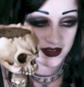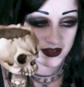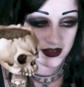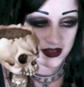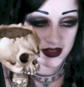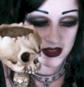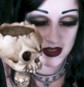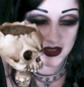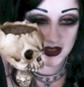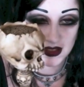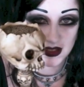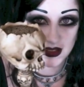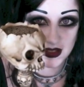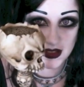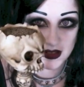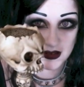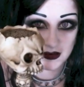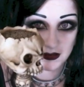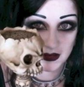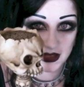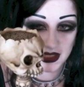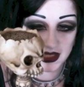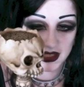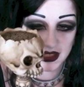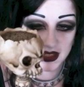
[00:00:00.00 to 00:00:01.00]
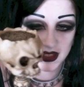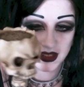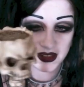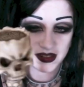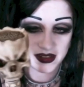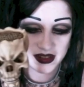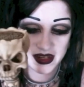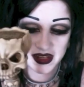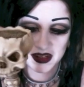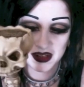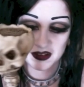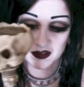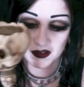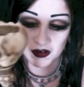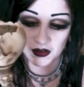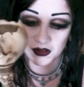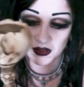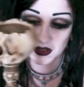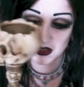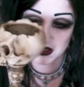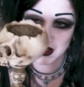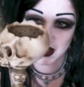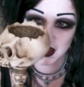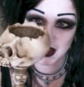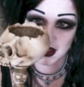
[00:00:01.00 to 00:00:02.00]
This really
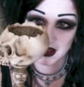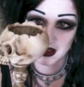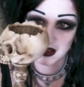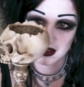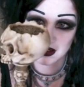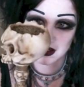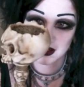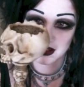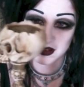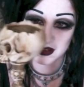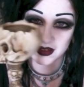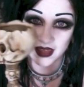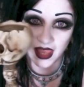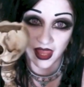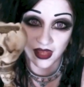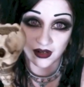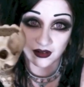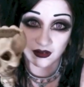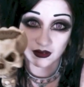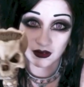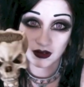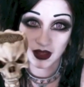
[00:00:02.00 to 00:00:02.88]
necro-looking candle,